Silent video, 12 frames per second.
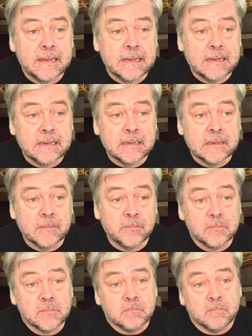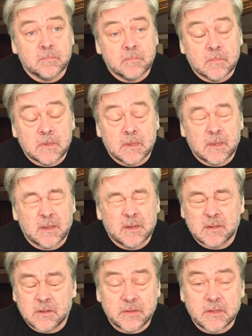Um, and
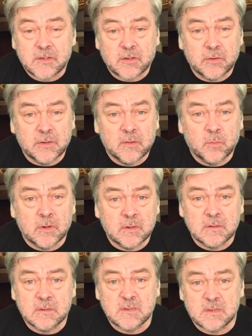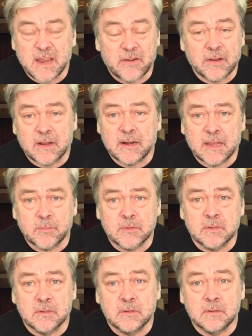a lot of the excluded ones, Eric
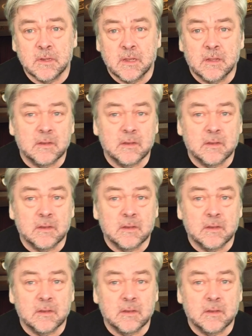Clapton,